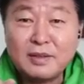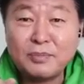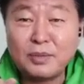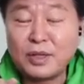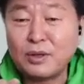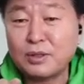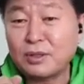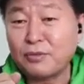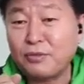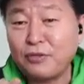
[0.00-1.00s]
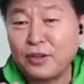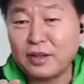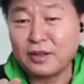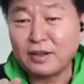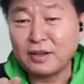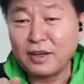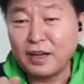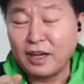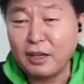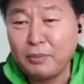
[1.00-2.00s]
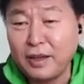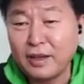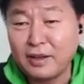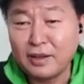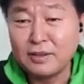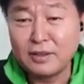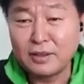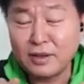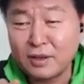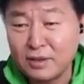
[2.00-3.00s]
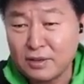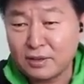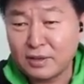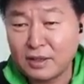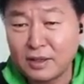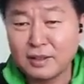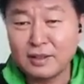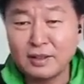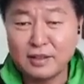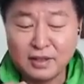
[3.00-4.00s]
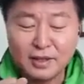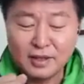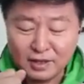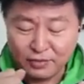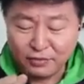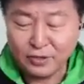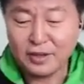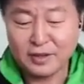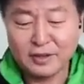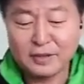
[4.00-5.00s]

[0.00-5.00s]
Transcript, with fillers: because of fear living under constant fear.